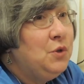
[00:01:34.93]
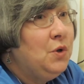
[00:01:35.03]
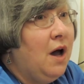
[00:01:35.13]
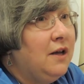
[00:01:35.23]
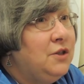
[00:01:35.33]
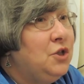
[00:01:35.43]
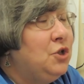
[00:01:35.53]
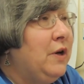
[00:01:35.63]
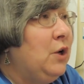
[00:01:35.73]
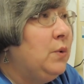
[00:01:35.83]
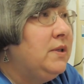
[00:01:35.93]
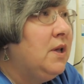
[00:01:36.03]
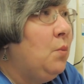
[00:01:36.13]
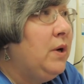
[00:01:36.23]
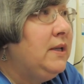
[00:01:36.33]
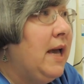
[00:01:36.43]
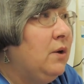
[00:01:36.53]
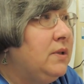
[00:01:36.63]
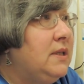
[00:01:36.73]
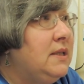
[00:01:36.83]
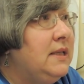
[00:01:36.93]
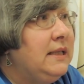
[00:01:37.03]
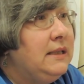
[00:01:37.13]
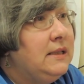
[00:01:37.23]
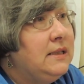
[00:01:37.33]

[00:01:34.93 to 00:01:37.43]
helps you concentrate on someone else's